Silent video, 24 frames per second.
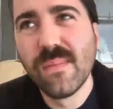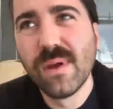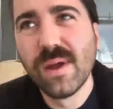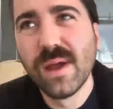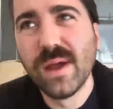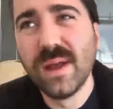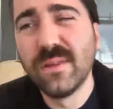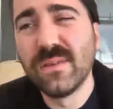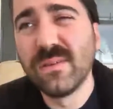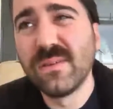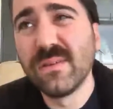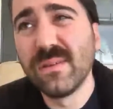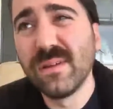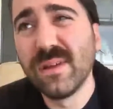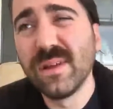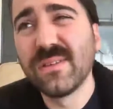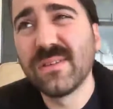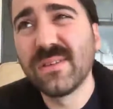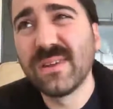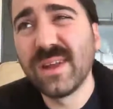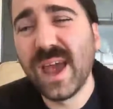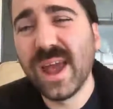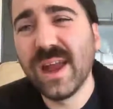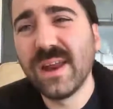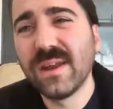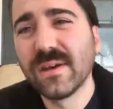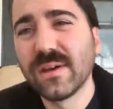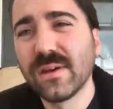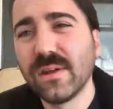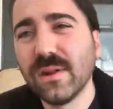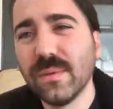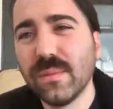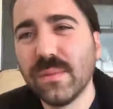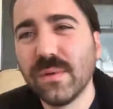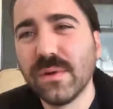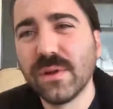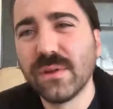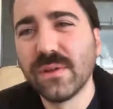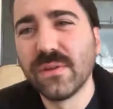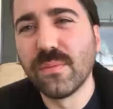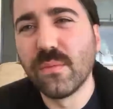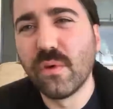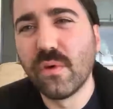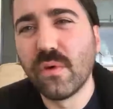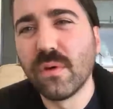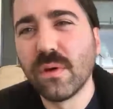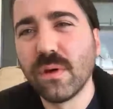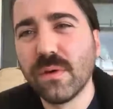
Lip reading: It's technical, but it's more